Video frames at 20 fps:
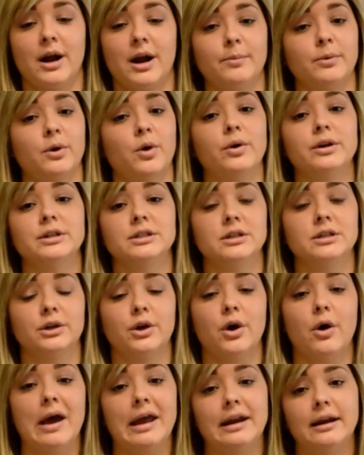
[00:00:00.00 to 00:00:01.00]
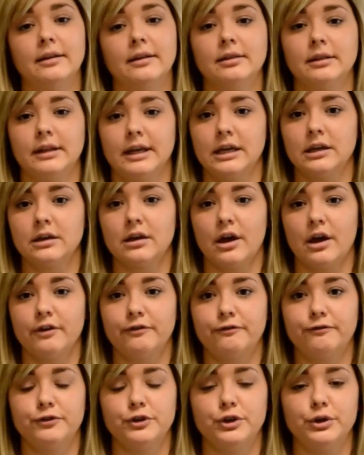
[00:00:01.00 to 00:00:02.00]
I'm going to go ahead and link a
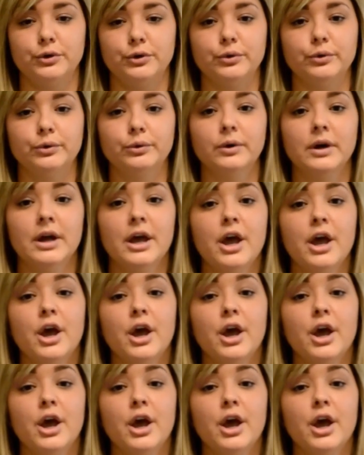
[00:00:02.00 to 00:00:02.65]
few